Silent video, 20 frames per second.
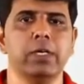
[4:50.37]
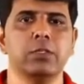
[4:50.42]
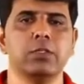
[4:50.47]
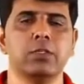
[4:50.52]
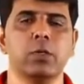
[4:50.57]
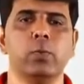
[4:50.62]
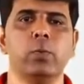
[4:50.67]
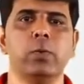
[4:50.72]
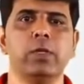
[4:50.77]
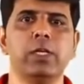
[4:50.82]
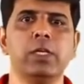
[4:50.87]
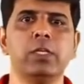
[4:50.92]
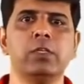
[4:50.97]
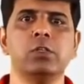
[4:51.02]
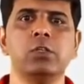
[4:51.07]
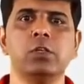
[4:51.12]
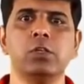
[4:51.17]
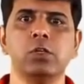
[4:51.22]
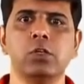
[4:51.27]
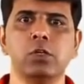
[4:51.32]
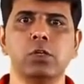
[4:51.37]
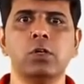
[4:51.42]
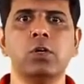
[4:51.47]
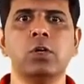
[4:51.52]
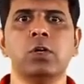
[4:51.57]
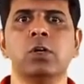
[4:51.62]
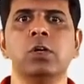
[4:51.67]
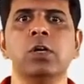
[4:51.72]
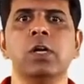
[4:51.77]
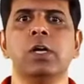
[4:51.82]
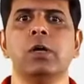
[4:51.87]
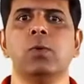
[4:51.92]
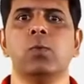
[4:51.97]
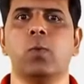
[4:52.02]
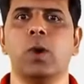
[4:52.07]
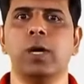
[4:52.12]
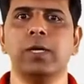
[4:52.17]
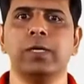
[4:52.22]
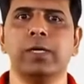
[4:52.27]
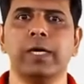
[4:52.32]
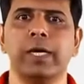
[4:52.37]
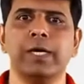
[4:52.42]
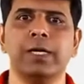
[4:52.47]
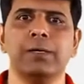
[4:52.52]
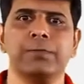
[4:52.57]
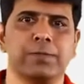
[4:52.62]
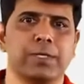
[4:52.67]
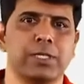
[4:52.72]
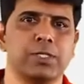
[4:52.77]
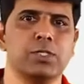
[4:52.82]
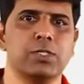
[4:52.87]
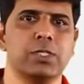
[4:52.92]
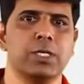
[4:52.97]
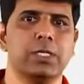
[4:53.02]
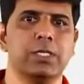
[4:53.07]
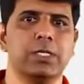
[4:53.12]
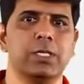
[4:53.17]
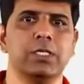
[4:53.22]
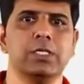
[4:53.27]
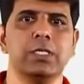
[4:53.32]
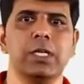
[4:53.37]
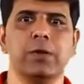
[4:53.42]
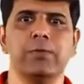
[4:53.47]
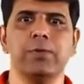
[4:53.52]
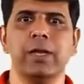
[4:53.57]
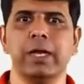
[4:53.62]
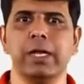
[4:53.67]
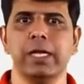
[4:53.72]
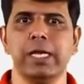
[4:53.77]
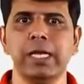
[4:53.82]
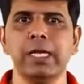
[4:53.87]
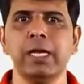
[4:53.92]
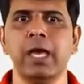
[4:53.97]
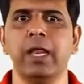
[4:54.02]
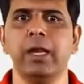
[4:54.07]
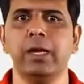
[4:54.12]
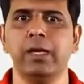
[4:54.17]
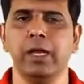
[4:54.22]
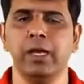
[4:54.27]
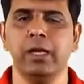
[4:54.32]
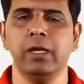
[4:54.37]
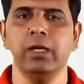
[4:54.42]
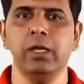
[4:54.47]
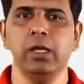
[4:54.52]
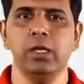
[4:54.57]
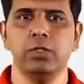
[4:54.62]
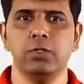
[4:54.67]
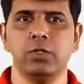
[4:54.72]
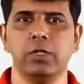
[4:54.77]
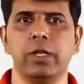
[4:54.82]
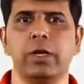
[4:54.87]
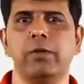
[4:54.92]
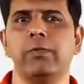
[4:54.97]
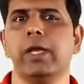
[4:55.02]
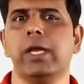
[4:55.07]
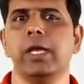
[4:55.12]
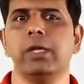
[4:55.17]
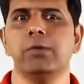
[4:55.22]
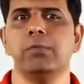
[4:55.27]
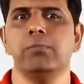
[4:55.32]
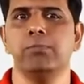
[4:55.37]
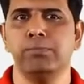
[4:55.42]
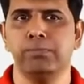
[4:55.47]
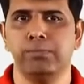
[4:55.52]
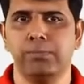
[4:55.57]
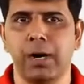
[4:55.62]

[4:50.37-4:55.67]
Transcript: So we need to know what kind of constructors that we are inheriting so that we can